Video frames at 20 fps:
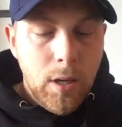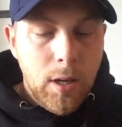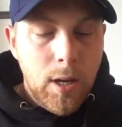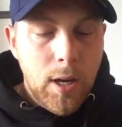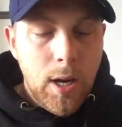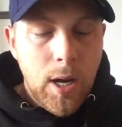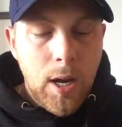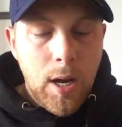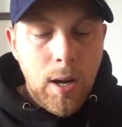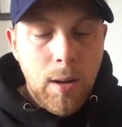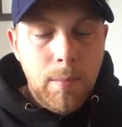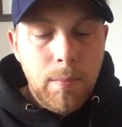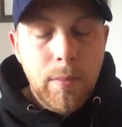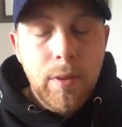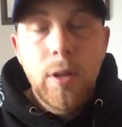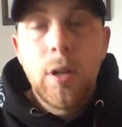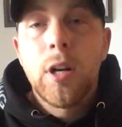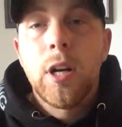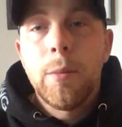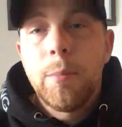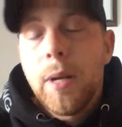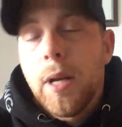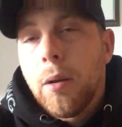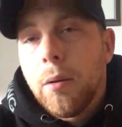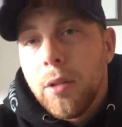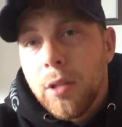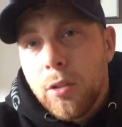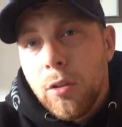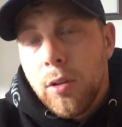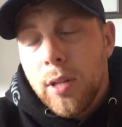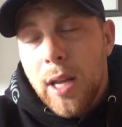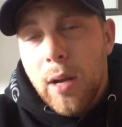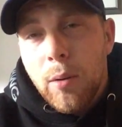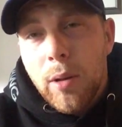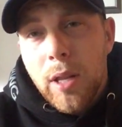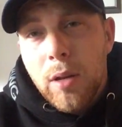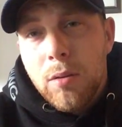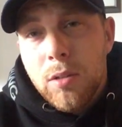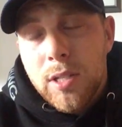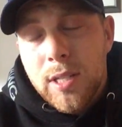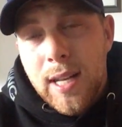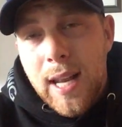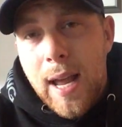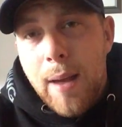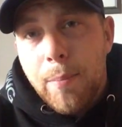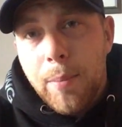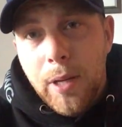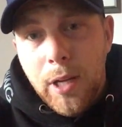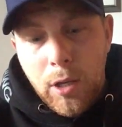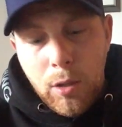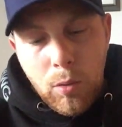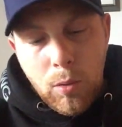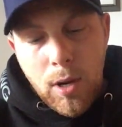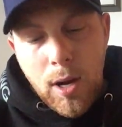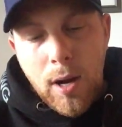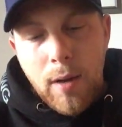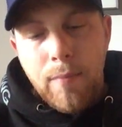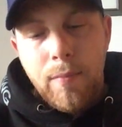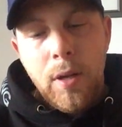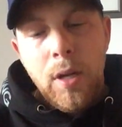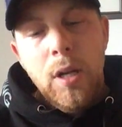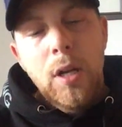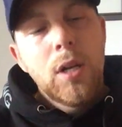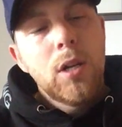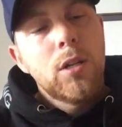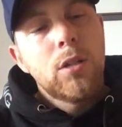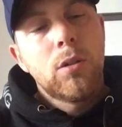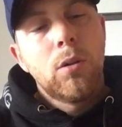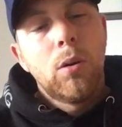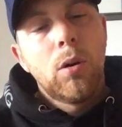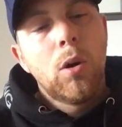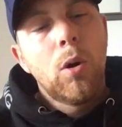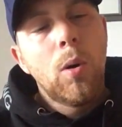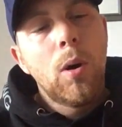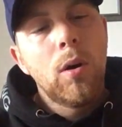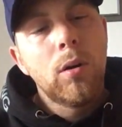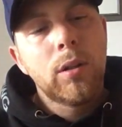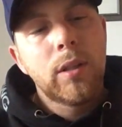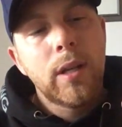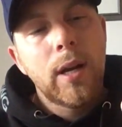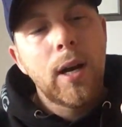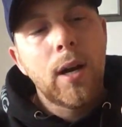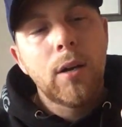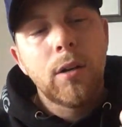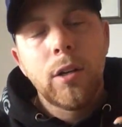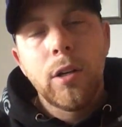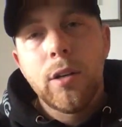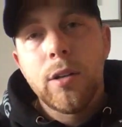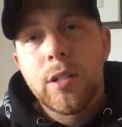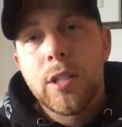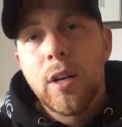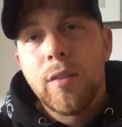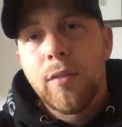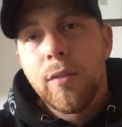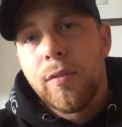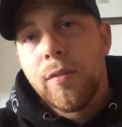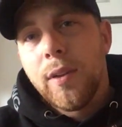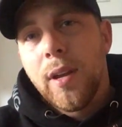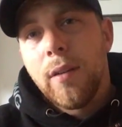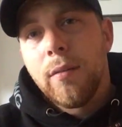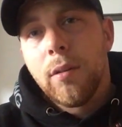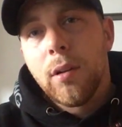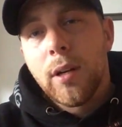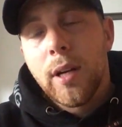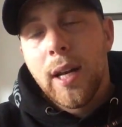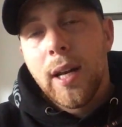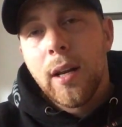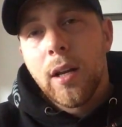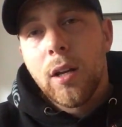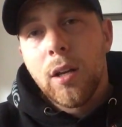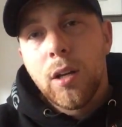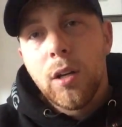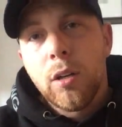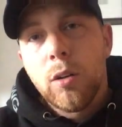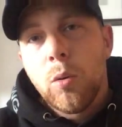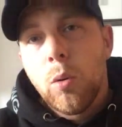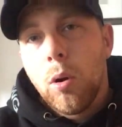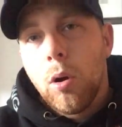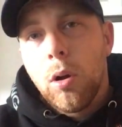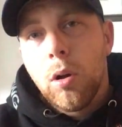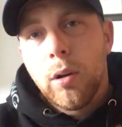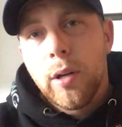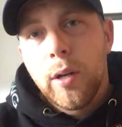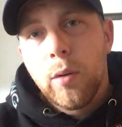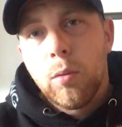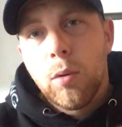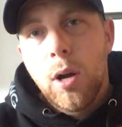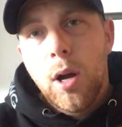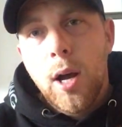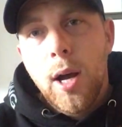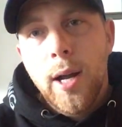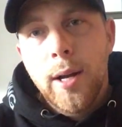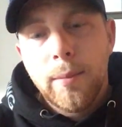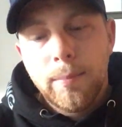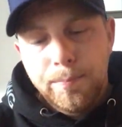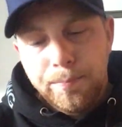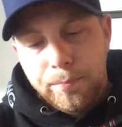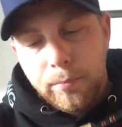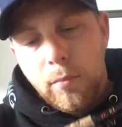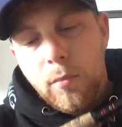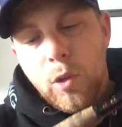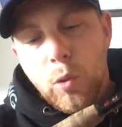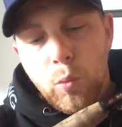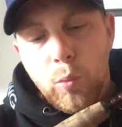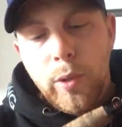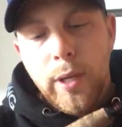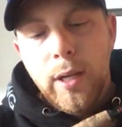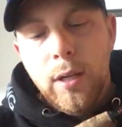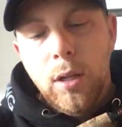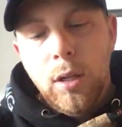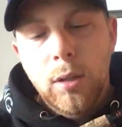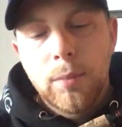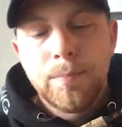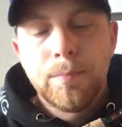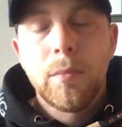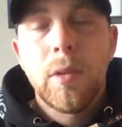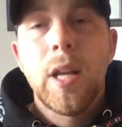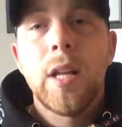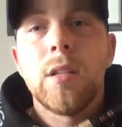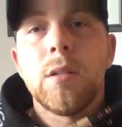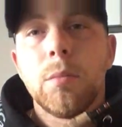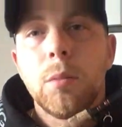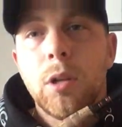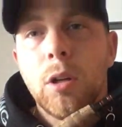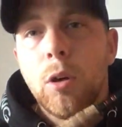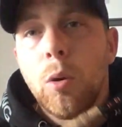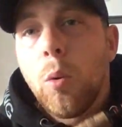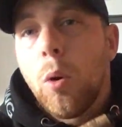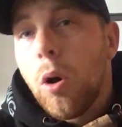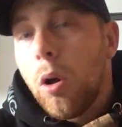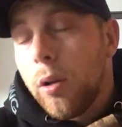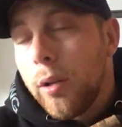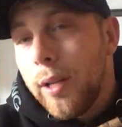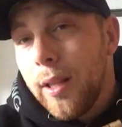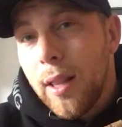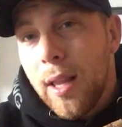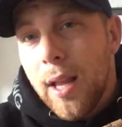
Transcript: they're going to be able to do that without snapping you off. So go out there, do yourself a favor, get a good quality rod, reel, and some good quality